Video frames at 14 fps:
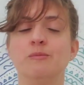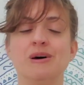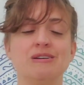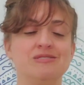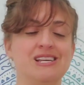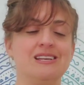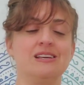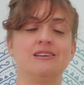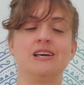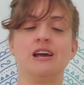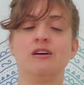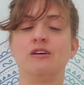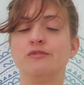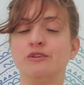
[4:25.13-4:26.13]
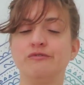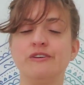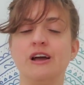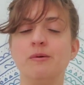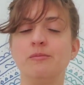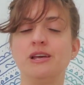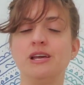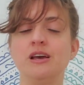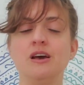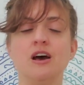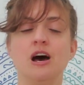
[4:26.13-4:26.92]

about taking care of your family,